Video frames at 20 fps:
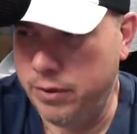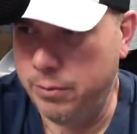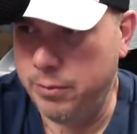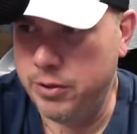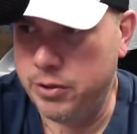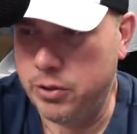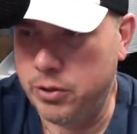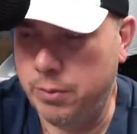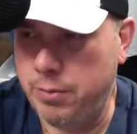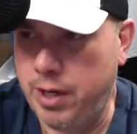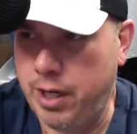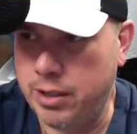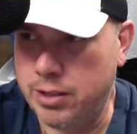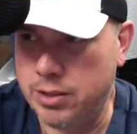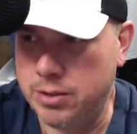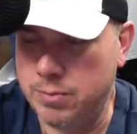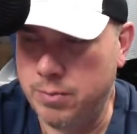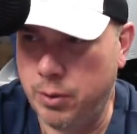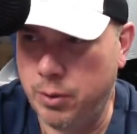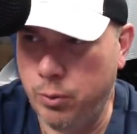in the mystery
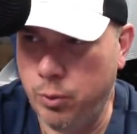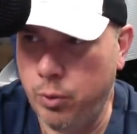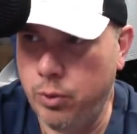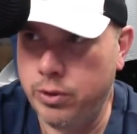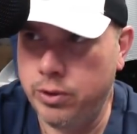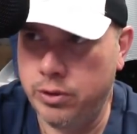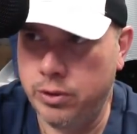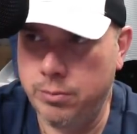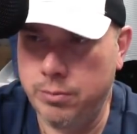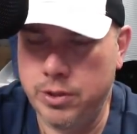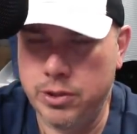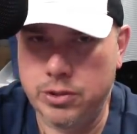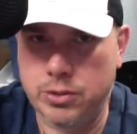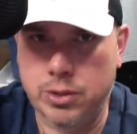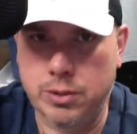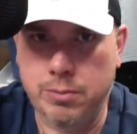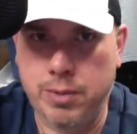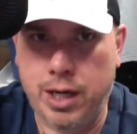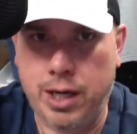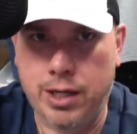boxes, but one of the
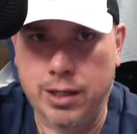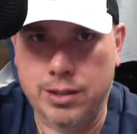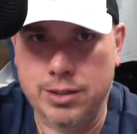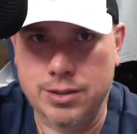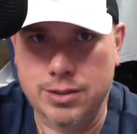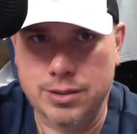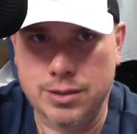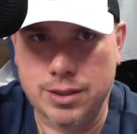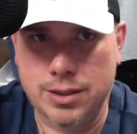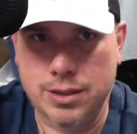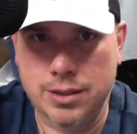mystery boxes